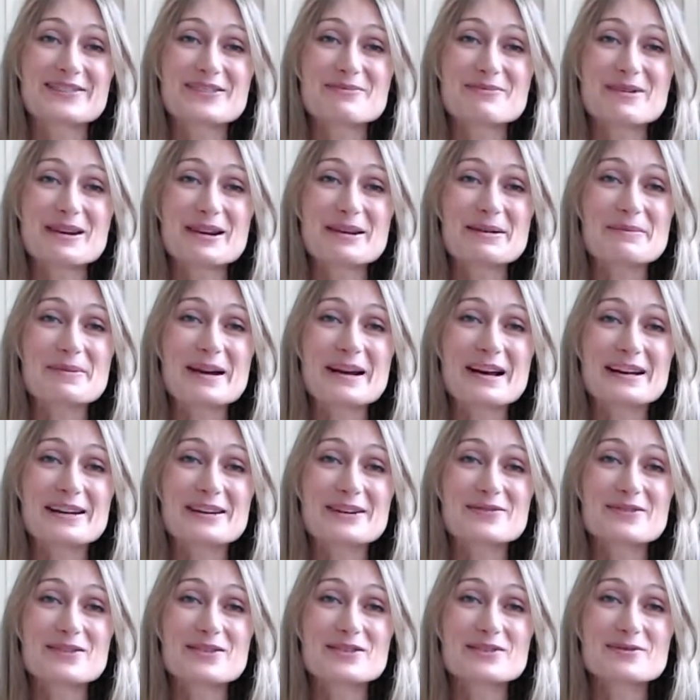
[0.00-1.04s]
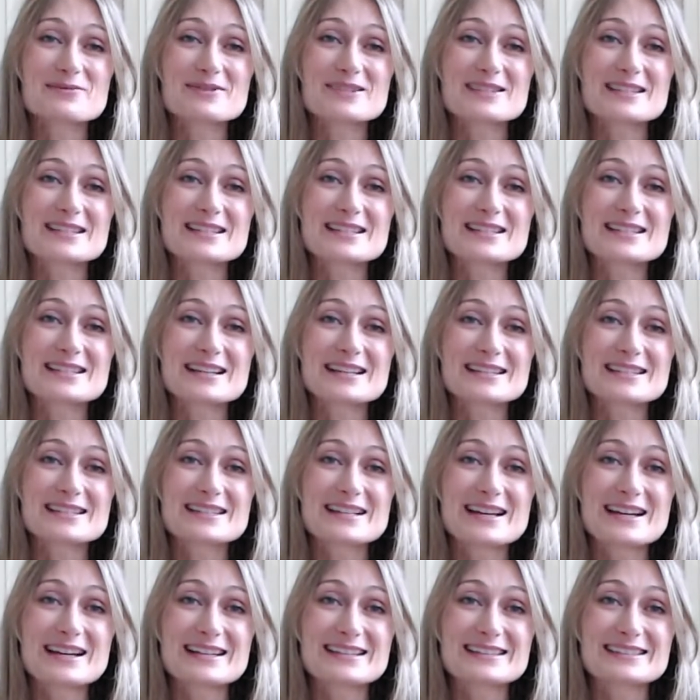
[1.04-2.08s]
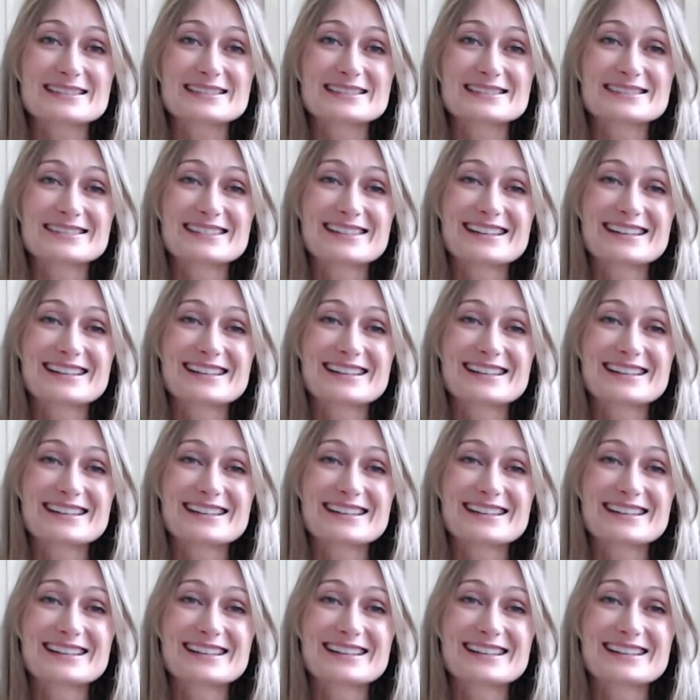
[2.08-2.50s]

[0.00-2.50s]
for being part of this morning's satsang.